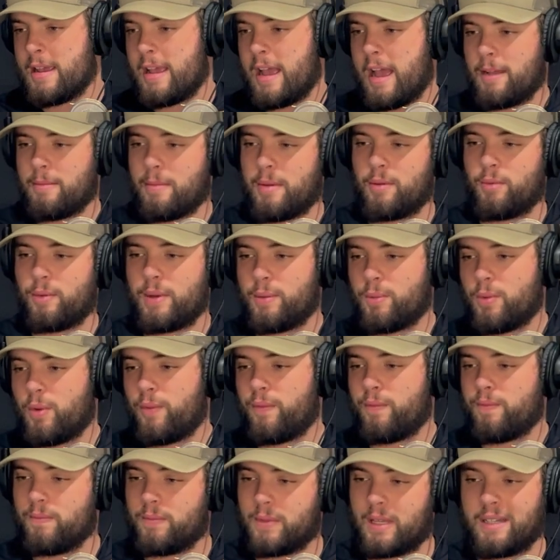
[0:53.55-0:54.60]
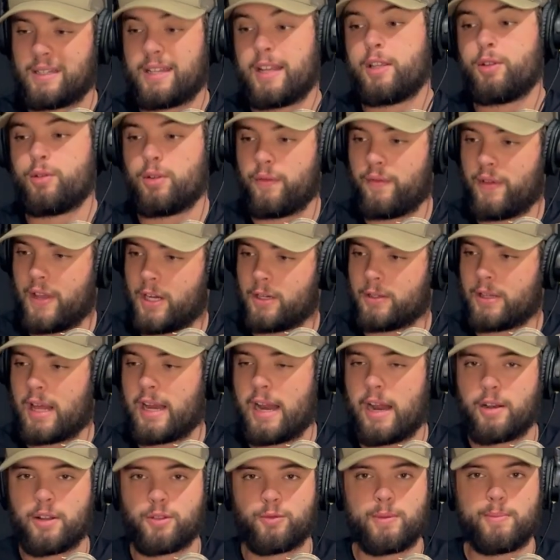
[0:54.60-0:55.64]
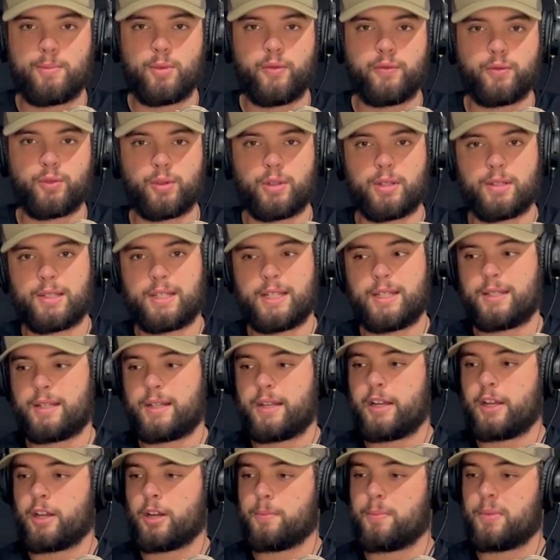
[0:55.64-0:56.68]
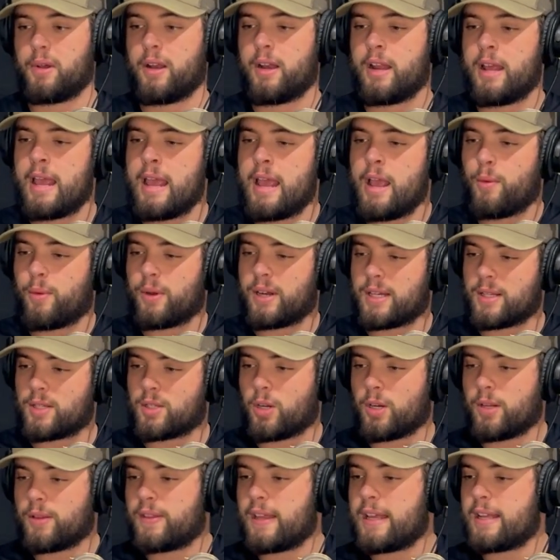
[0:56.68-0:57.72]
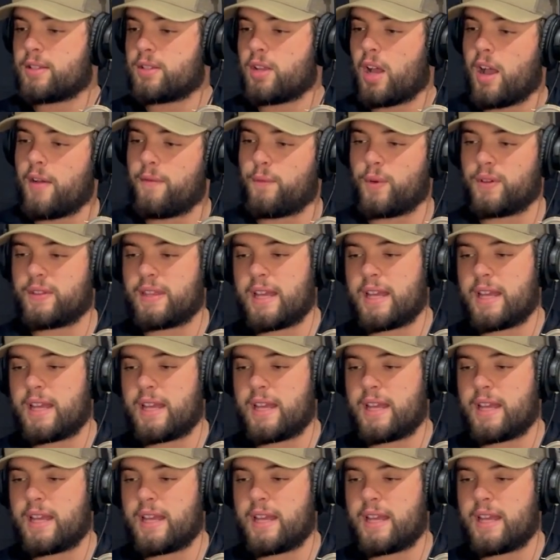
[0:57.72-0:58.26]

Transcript: and we will continue to figure that out as we move through the season here. But we're going to start things off with